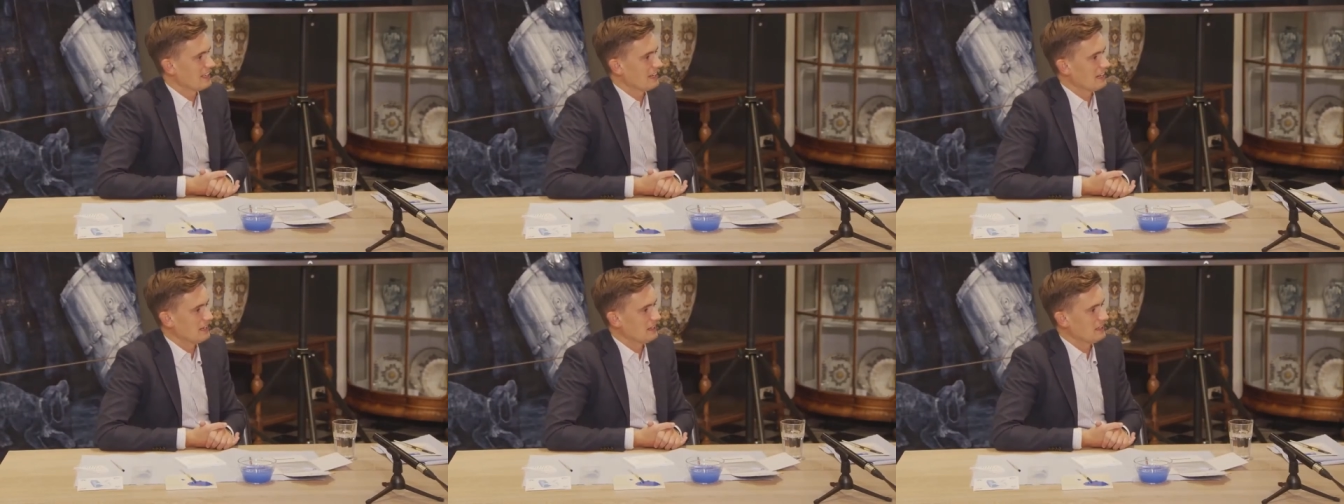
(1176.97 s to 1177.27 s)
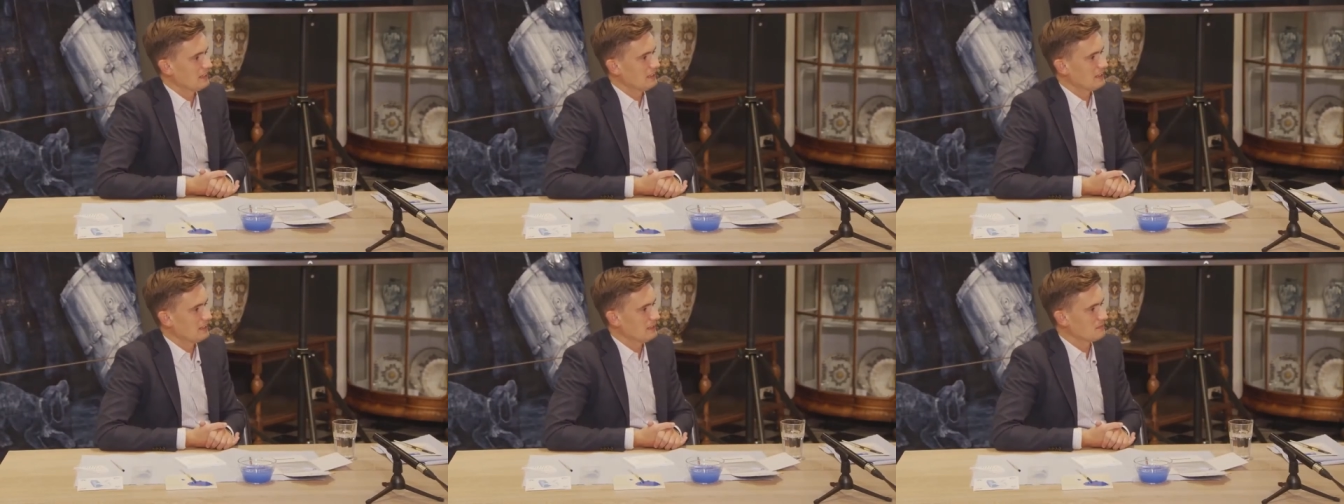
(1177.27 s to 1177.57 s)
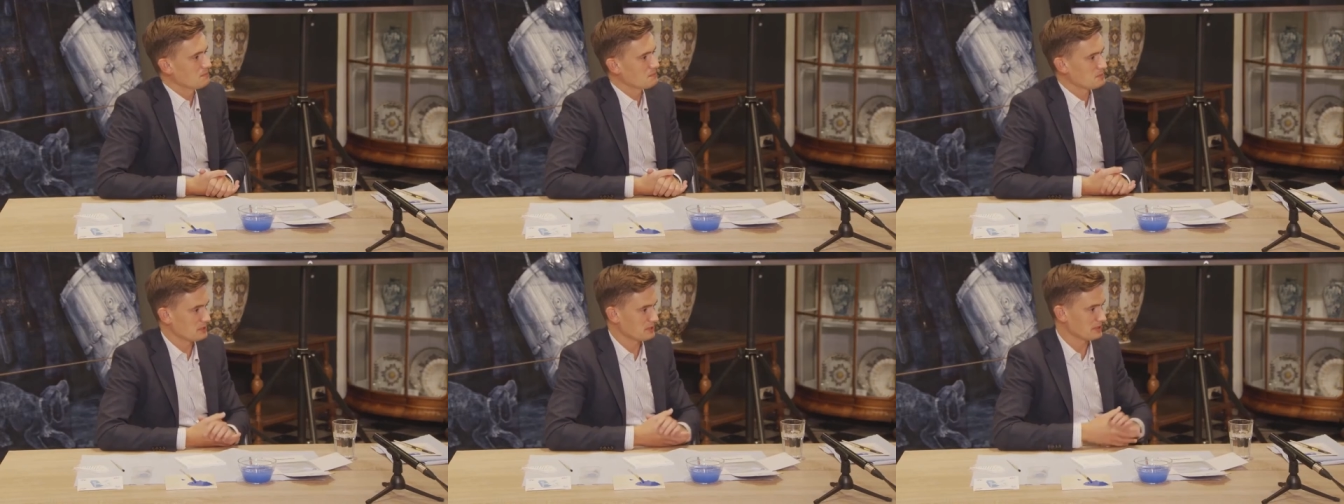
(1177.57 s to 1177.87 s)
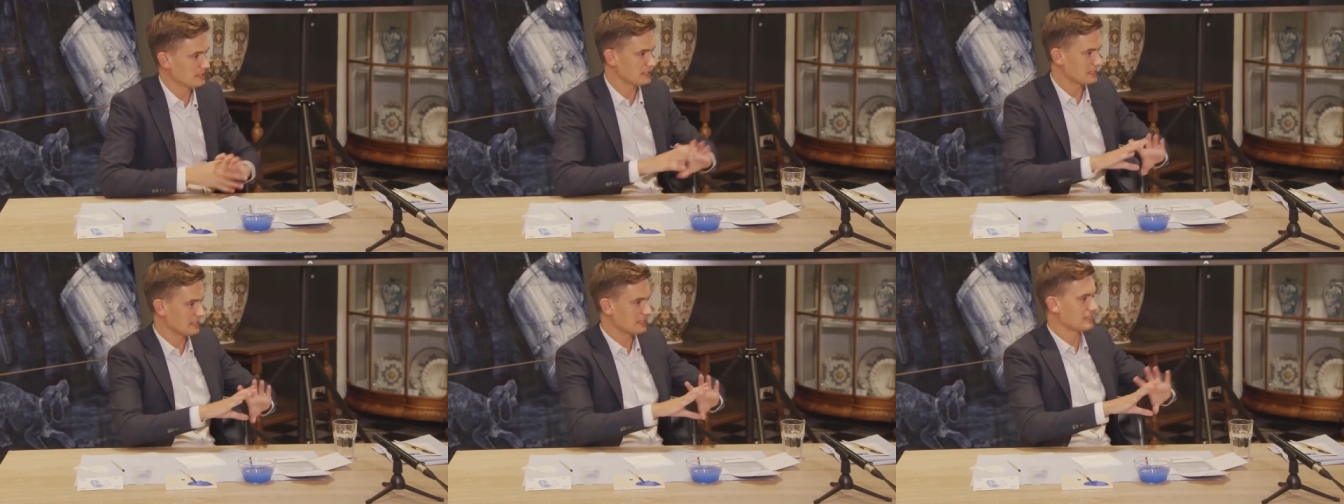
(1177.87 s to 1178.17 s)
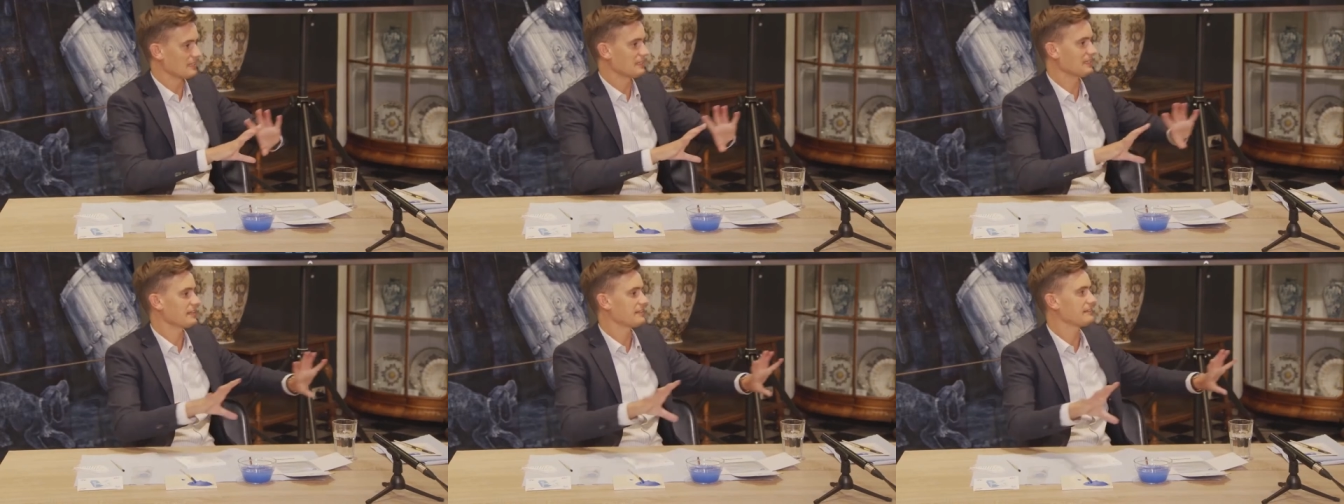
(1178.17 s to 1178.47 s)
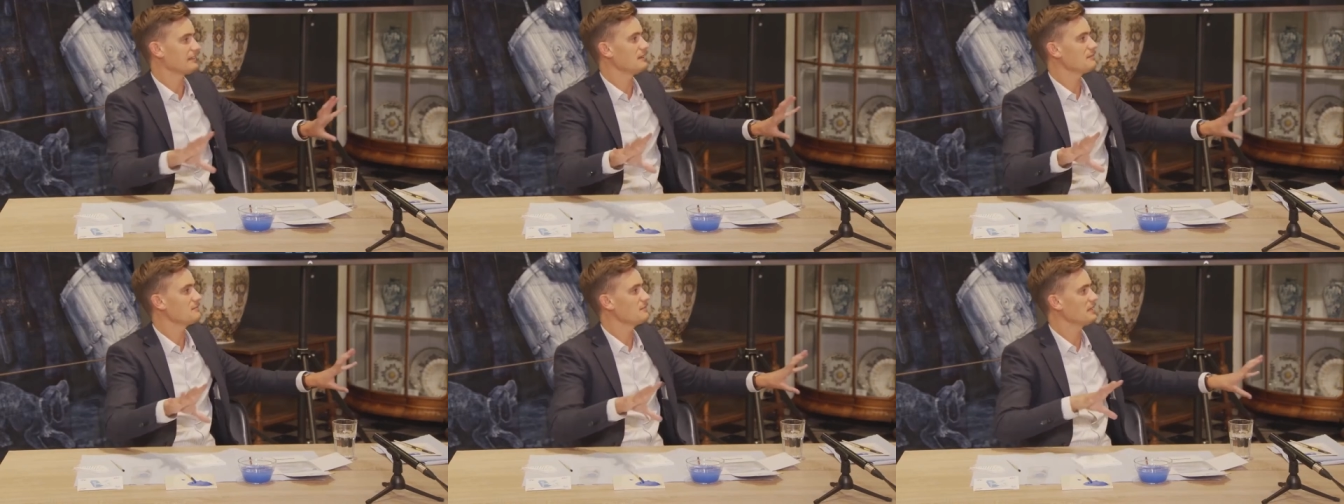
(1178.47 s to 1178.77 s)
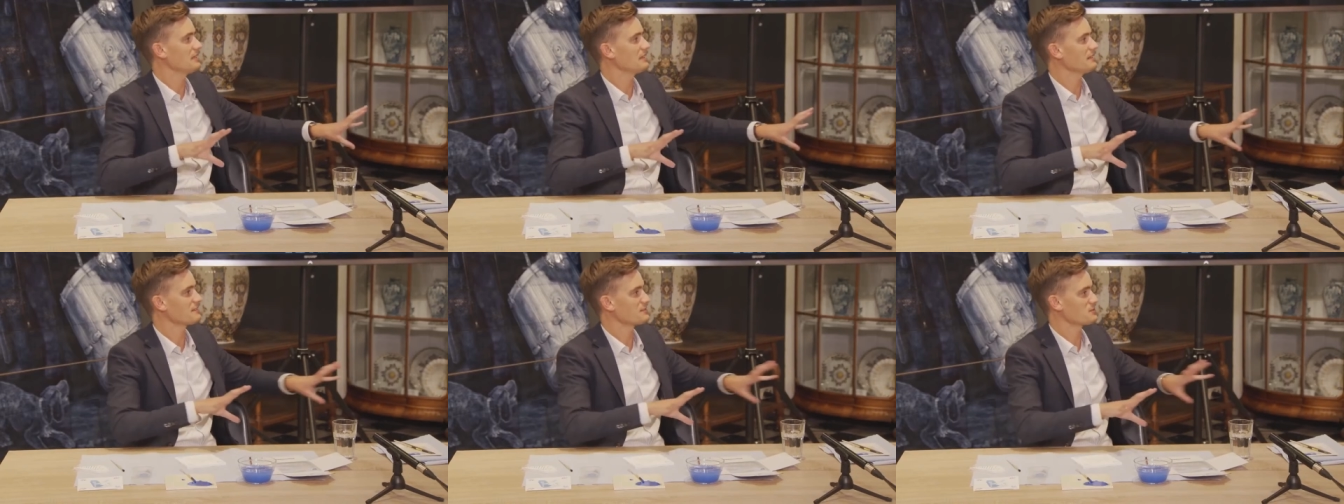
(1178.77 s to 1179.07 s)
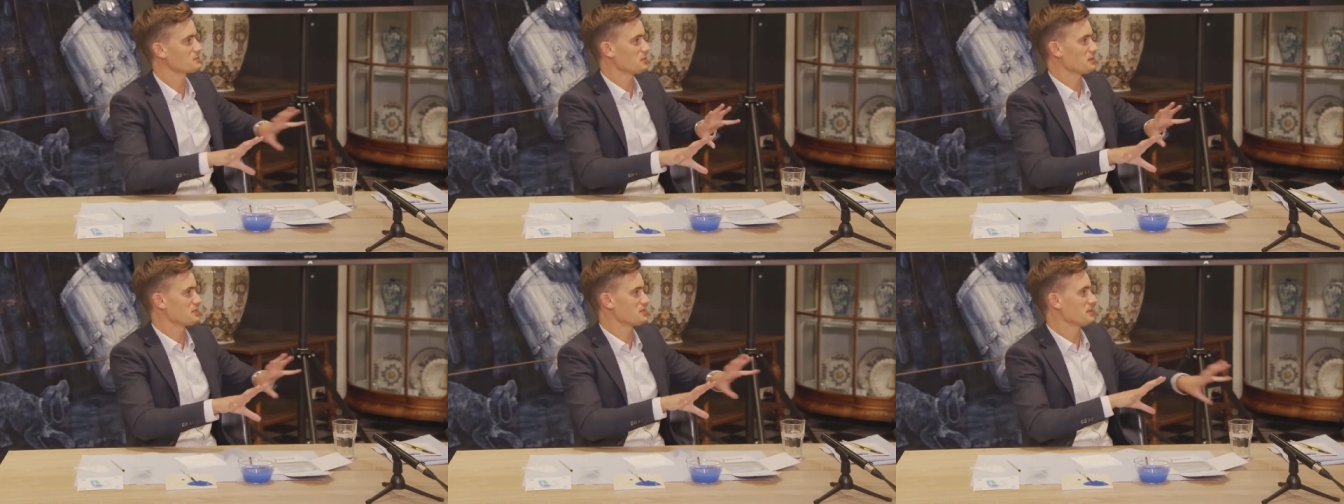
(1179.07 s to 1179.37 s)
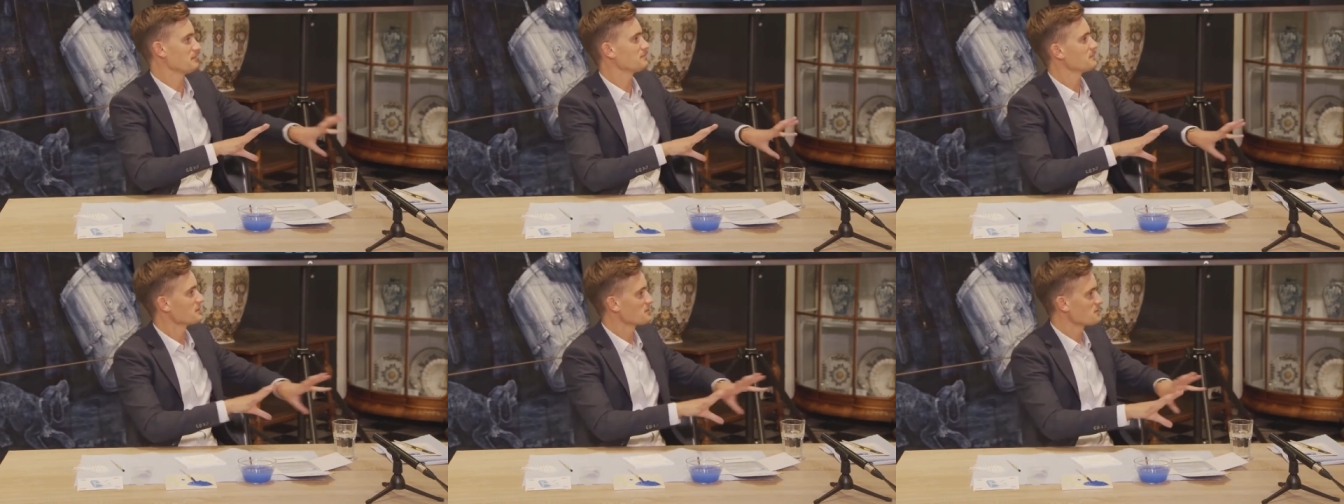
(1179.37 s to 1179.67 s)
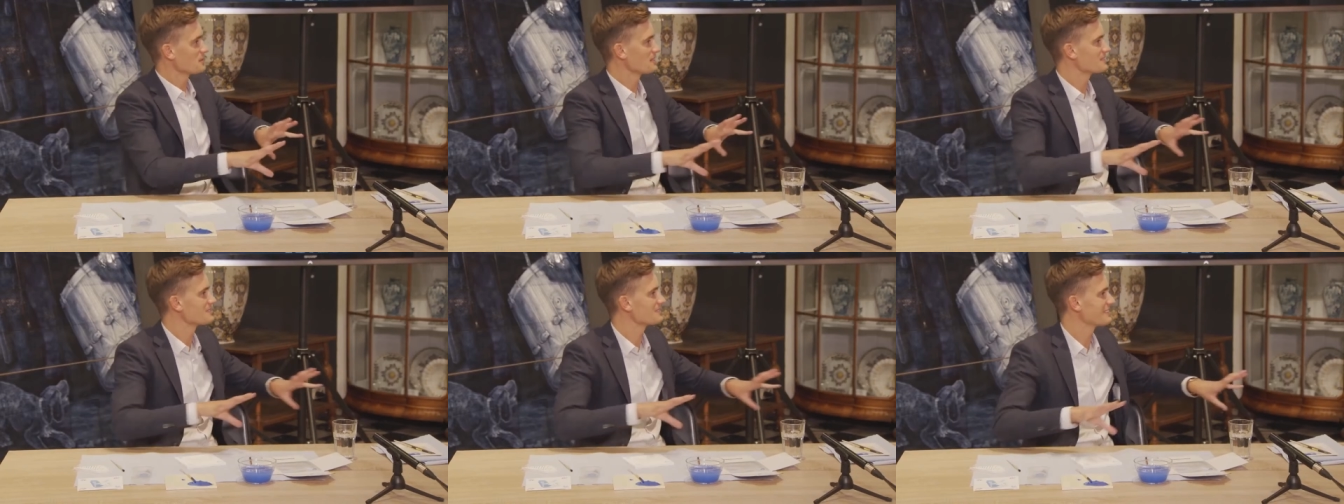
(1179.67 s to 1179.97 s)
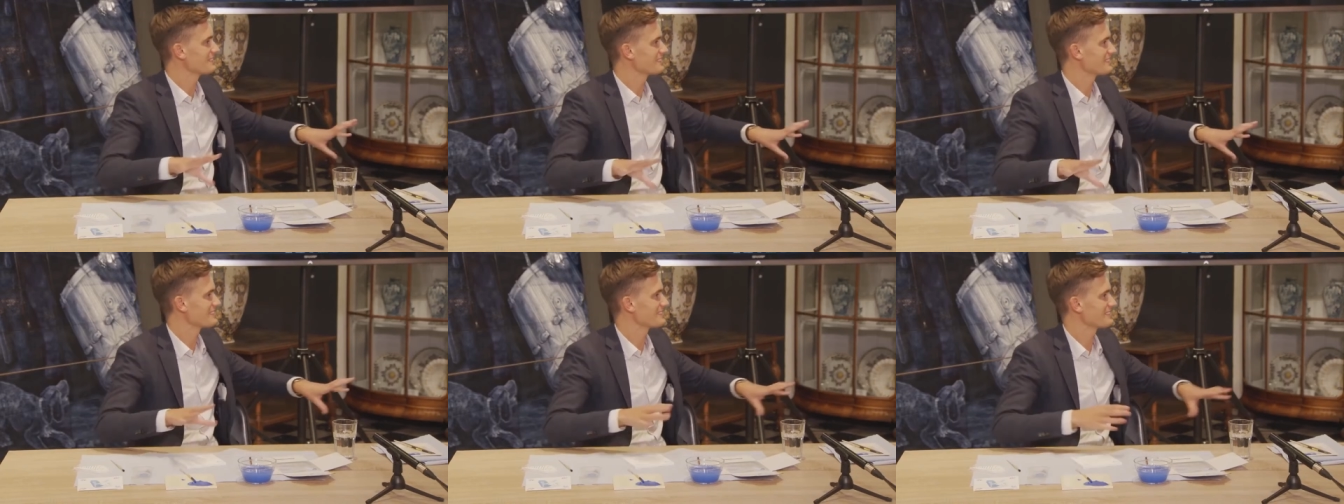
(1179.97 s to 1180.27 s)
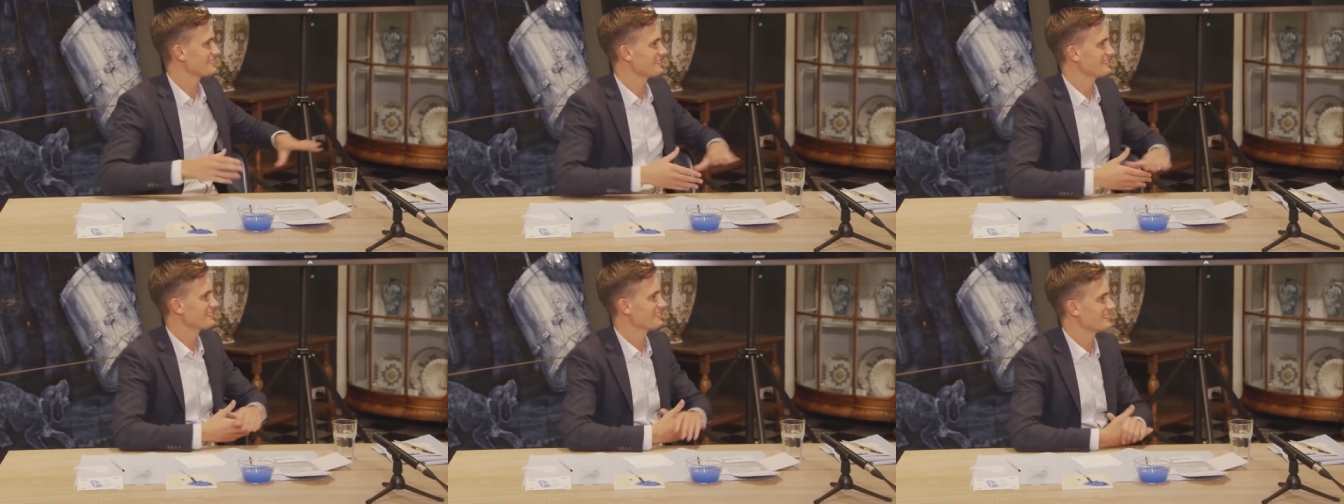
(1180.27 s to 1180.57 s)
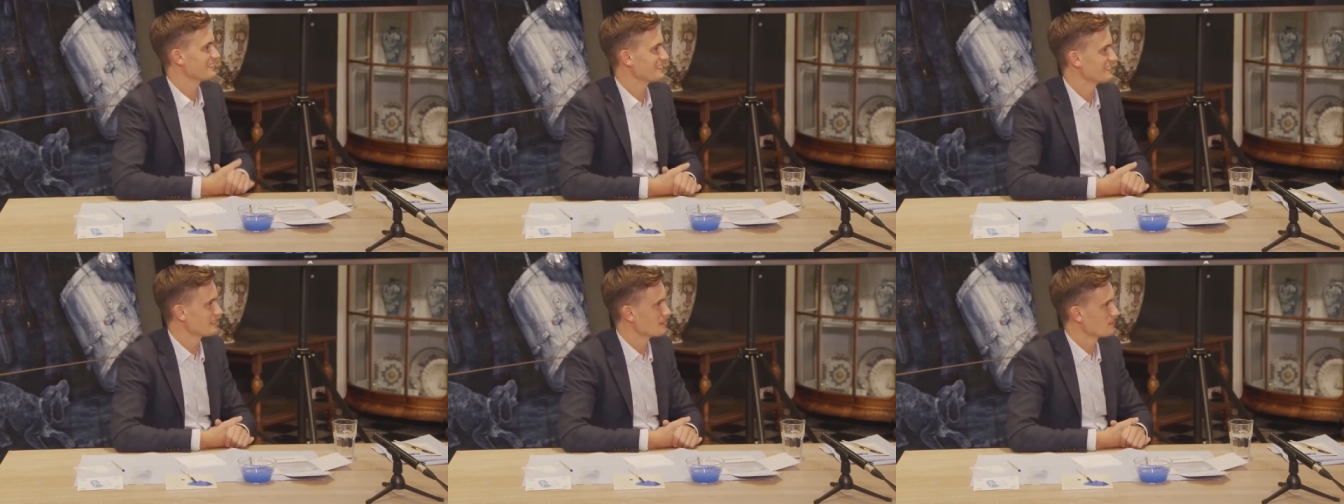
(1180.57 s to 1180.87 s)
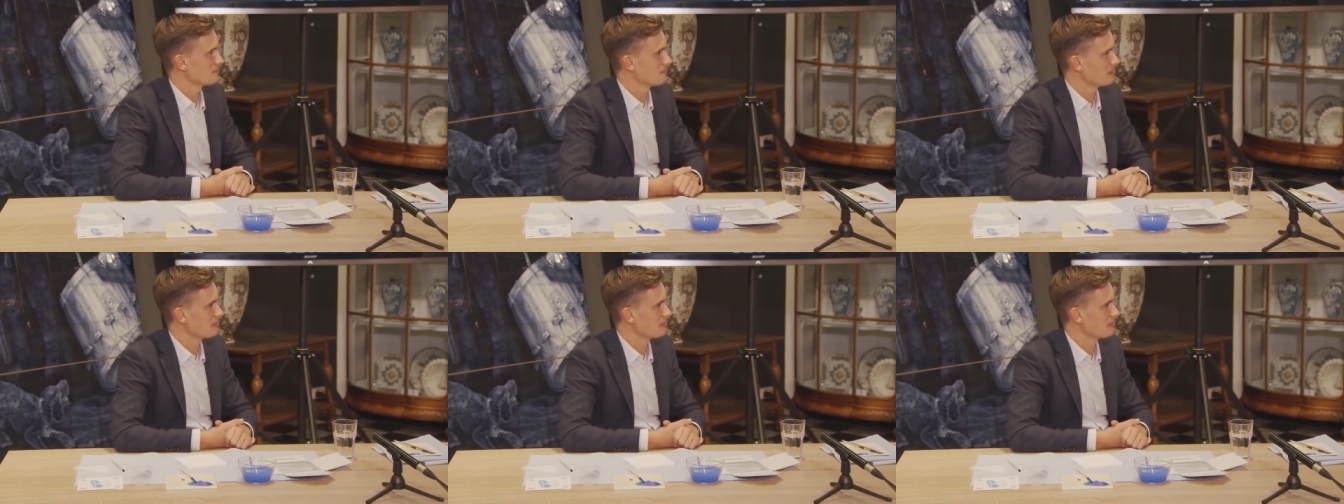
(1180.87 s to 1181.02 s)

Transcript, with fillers: Um, so you can collect them and switch up the dresses. And, yeah, uh, yeah